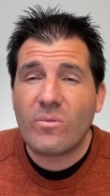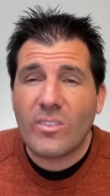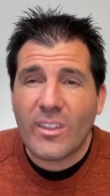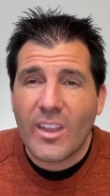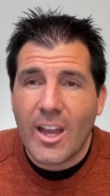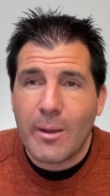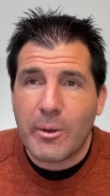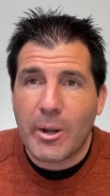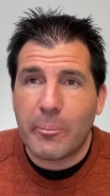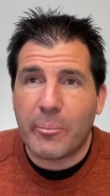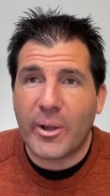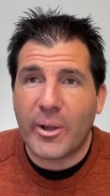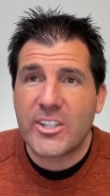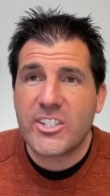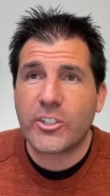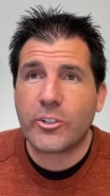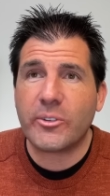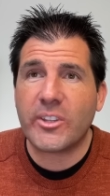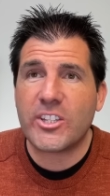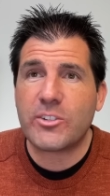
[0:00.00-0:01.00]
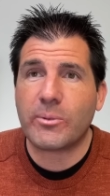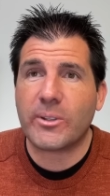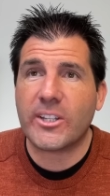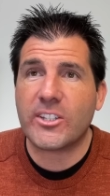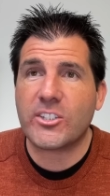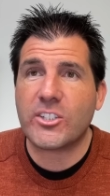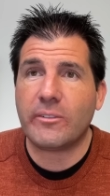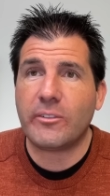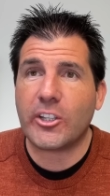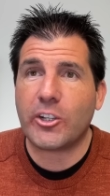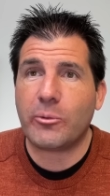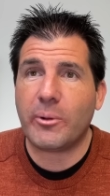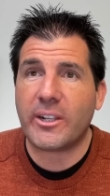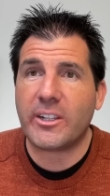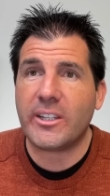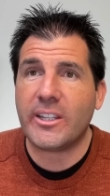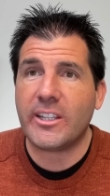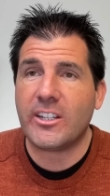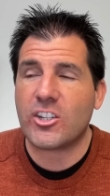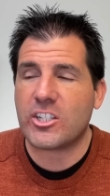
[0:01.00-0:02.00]
I'm going to buzz through these relatively
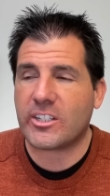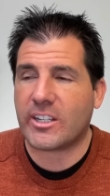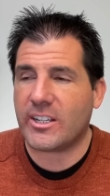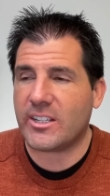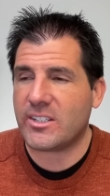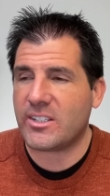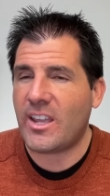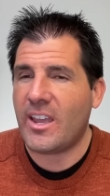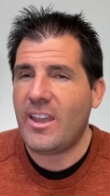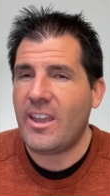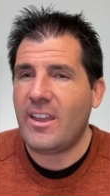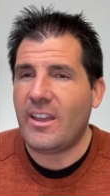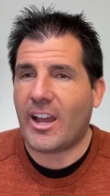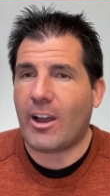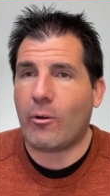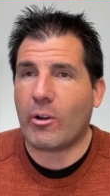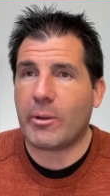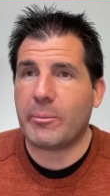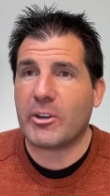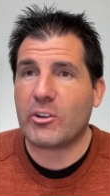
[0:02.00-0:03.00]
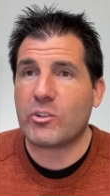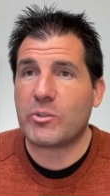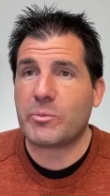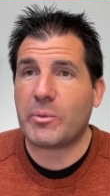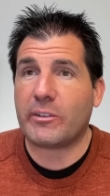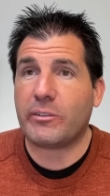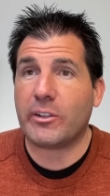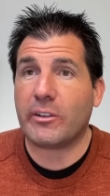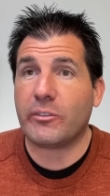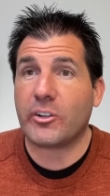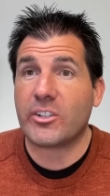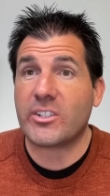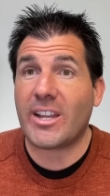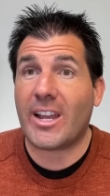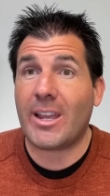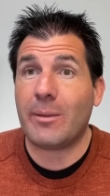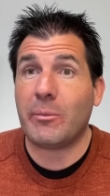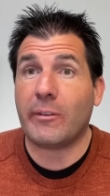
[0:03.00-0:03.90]
quickly just because I want to be respectful of your time.